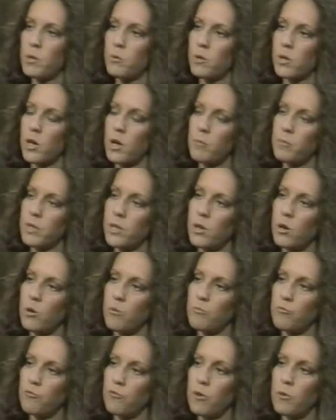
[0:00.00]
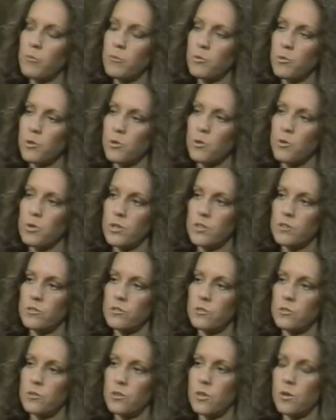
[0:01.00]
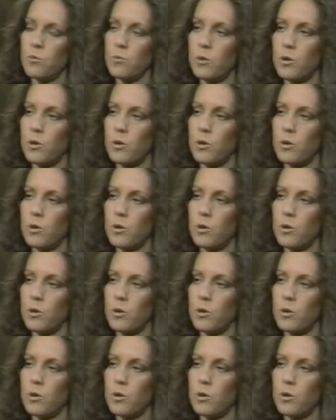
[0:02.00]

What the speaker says: they were coming home from the recording studio